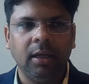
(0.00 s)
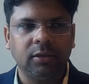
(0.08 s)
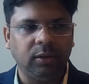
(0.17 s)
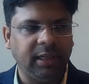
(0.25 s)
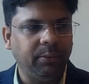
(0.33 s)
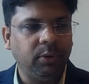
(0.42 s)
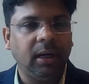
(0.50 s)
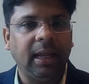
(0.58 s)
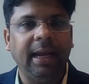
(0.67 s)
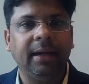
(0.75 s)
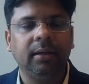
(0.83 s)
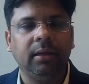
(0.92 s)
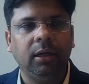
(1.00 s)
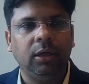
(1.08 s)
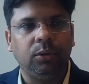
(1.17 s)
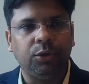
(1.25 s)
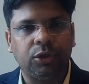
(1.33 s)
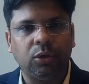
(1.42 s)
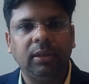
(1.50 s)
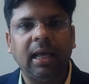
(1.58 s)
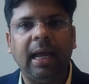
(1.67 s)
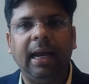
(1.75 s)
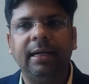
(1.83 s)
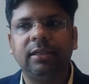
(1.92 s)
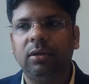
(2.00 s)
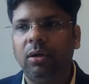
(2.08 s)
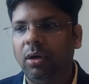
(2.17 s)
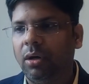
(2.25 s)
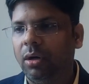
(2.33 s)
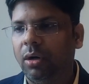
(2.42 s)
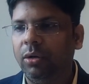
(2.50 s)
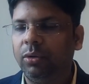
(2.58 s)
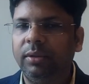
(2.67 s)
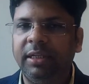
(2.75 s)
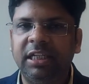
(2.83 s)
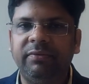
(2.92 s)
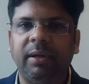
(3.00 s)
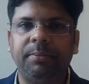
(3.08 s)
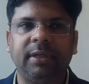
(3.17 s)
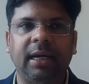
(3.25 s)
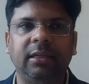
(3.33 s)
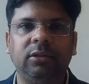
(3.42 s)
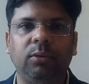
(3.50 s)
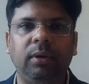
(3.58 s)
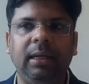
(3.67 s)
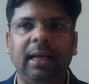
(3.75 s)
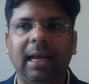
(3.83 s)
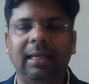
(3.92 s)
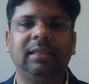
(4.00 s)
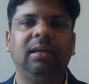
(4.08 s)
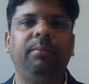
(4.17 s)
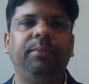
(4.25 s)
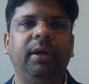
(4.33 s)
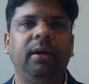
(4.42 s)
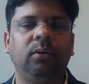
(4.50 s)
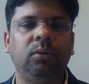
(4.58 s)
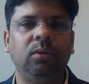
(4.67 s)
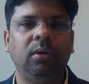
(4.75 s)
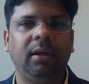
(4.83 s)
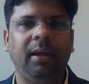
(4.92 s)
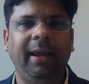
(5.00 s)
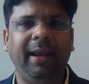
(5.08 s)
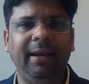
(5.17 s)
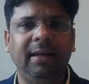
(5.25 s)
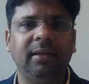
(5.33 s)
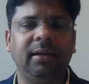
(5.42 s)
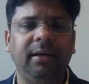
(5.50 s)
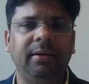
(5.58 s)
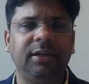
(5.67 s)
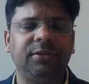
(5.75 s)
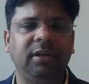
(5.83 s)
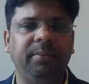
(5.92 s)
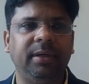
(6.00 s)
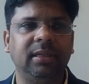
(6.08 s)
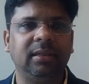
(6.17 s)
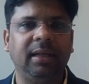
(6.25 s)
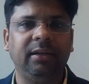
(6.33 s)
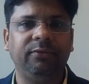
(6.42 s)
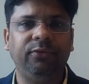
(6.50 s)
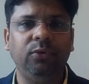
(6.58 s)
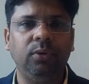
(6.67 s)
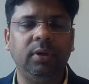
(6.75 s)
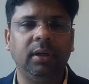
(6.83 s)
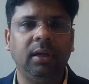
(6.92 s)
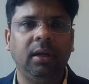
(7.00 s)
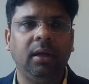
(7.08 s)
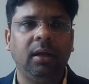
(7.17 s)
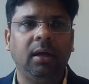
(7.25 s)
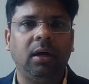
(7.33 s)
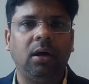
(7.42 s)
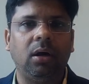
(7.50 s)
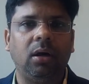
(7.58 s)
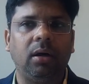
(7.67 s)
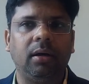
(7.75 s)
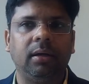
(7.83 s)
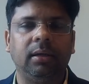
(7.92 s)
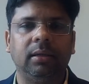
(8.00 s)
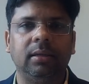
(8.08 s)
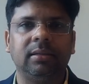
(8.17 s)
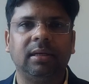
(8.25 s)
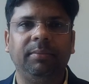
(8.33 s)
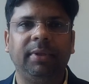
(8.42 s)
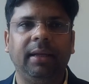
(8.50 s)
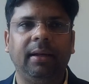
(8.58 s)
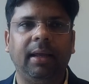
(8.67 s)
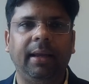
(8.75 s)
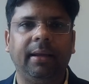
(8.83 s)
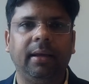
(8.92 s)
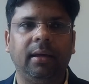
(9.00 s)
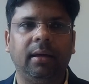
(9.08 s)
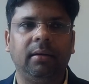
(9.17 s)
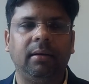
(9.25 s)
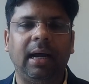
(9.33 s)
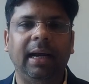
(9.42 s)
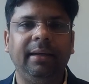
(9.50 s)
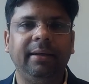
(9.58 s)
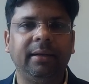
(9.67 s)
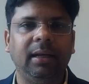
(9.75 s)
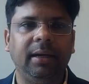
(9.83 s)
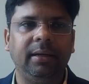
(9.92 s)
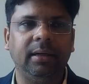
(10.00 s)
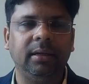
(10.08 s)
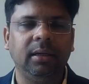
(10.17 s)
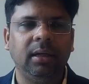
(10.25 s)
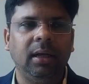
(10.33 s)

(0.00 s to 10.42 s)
So they would like to show the ads onto these websites only as compared to any other industry based like food or something like IT related.